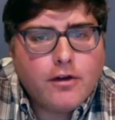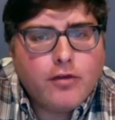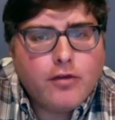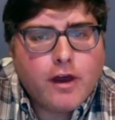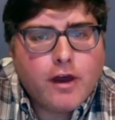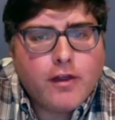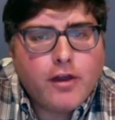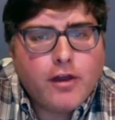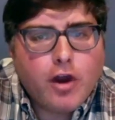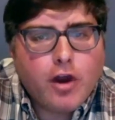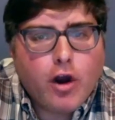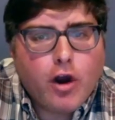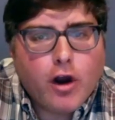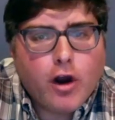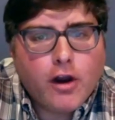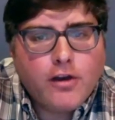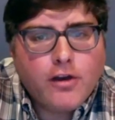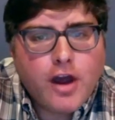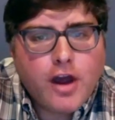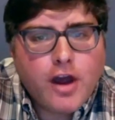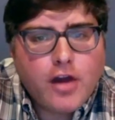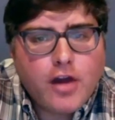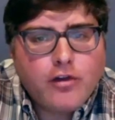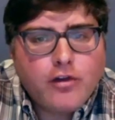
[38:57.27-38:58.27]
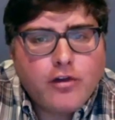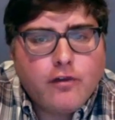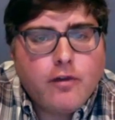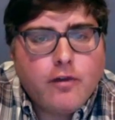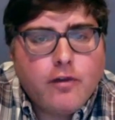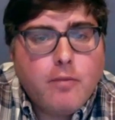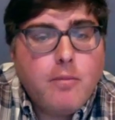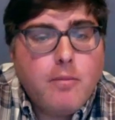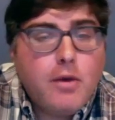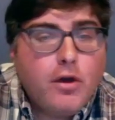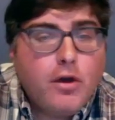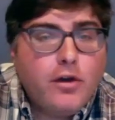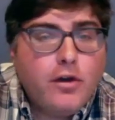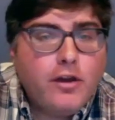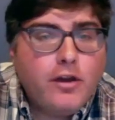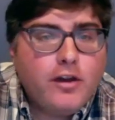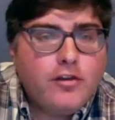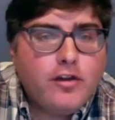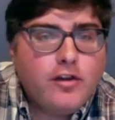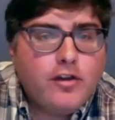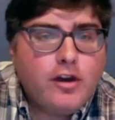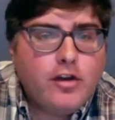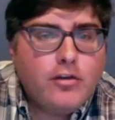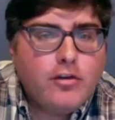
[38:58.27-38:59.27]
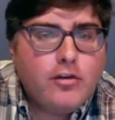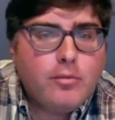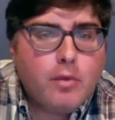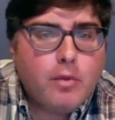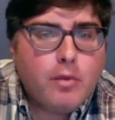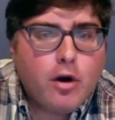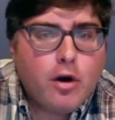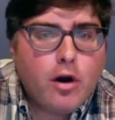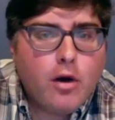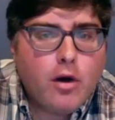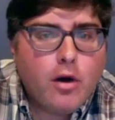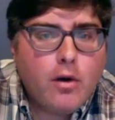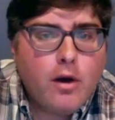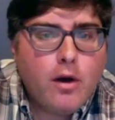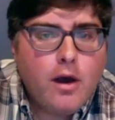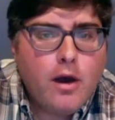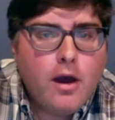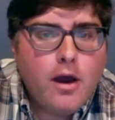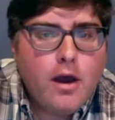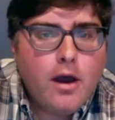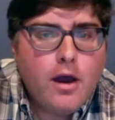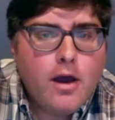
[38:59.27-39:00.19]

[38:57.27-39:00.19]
affect the architecture of the buildings in each borough,